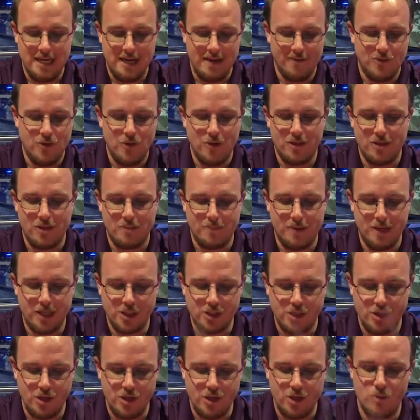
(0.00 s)
If you have a
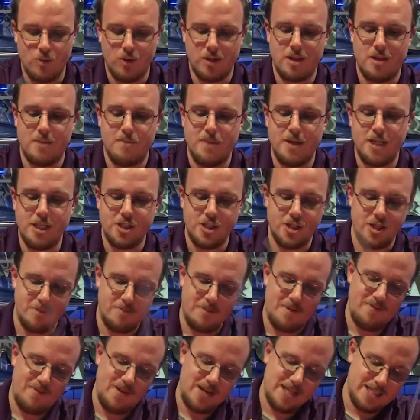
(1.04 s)
picture, you want the picture to
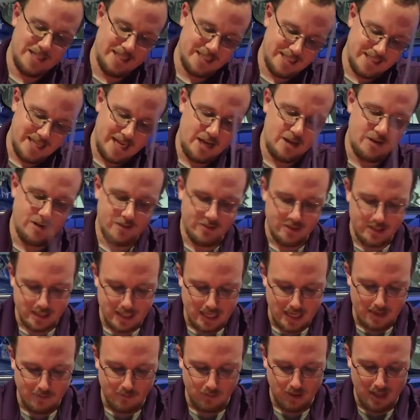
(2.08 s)
be facing down on the
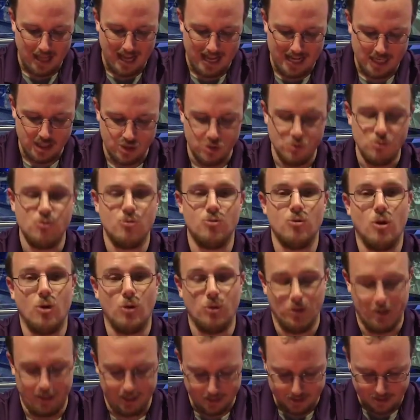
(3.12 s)
table as you
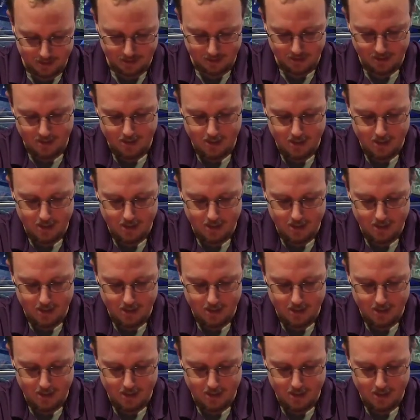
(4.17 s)
roll it.